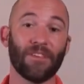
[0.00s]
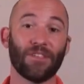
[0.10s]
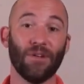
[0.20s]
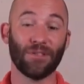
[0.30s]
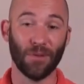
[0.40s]

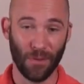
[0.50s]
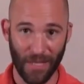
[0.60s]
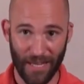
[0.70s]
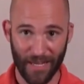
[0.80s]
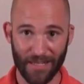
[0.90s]
So
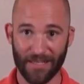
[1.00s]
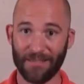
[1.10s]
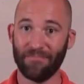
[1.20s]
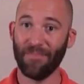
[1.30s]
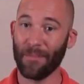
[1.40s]

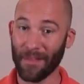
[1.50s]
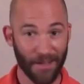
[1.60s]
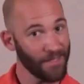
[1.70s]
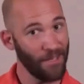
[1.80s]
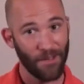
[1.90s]
Linux, like
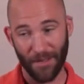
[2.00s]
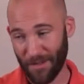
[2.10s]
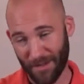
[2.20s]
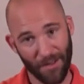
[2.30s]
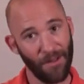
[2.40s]
I say,
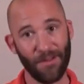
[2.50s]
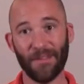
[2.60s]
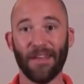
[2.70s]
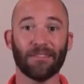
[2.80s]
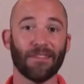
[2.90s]
you can go to
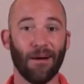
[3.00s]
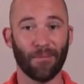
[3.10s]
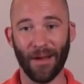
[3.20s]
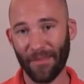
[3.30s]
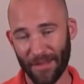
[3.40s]
the
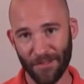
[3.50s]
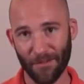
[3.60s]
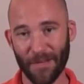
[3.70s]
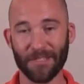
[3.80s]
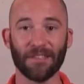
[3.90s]
desktop route. That's
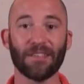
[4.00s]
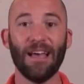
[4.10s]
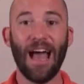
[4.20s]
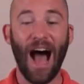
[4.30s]
your business.